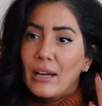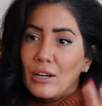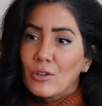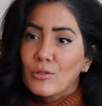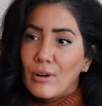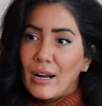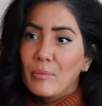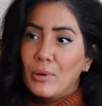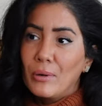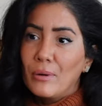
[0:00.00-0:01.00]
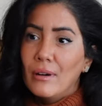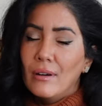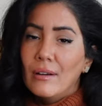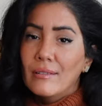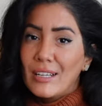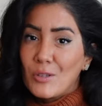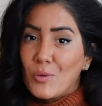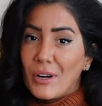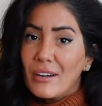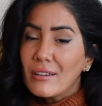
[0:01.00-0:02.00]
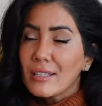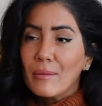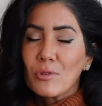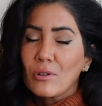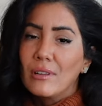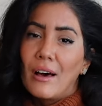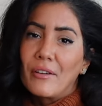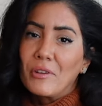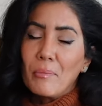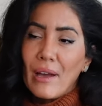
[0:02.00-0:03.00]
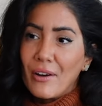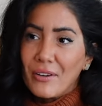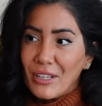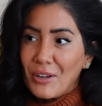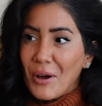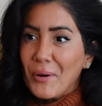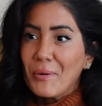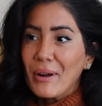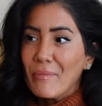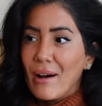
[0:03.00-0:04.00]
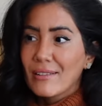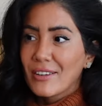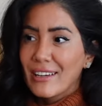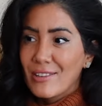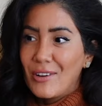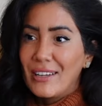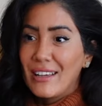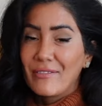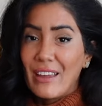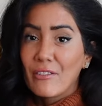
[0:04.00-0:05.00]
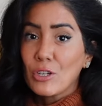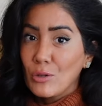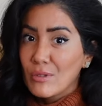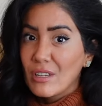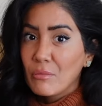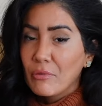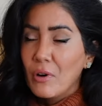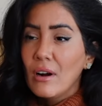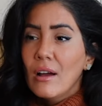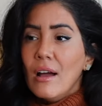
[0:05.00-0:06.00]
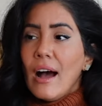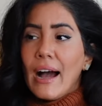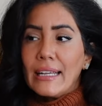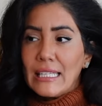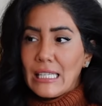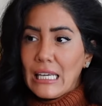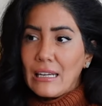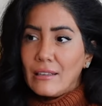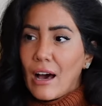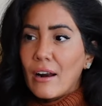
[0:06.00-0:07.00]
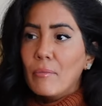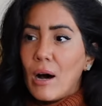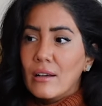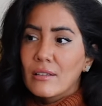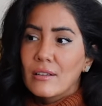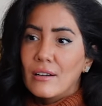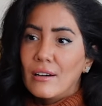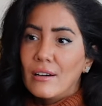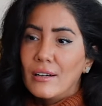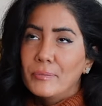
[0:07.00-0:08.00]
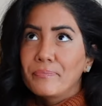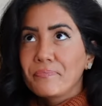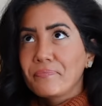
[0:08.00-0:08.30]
incredible this works. I'm sure a lot of you may already know what a pasta guitar is. I've never used it before. I had seen a lot of pasta